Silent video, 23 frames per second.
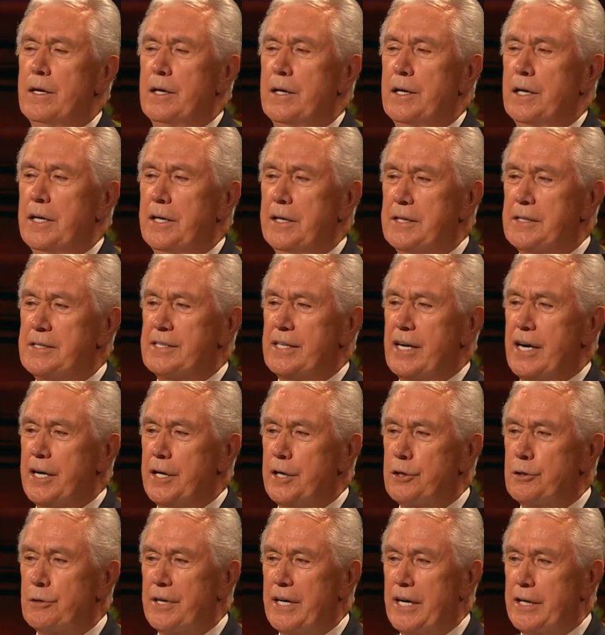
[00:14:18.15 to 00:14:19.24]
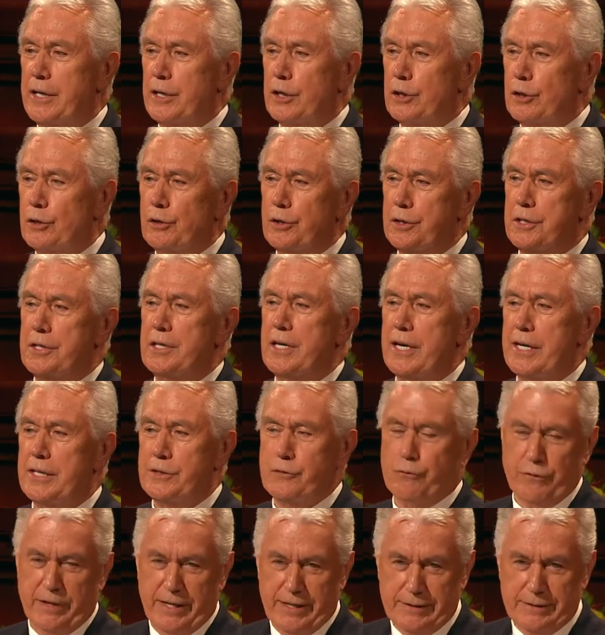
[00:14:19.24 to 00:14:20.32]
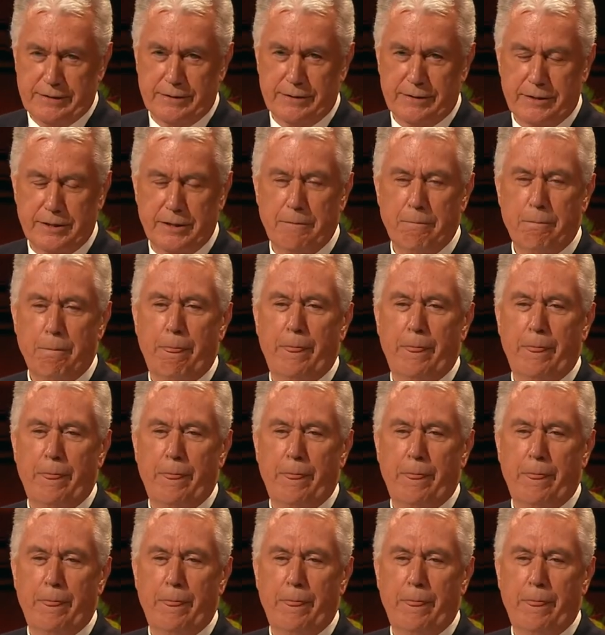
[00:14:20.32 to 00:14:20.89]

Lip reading: he decided to get a good night's rest,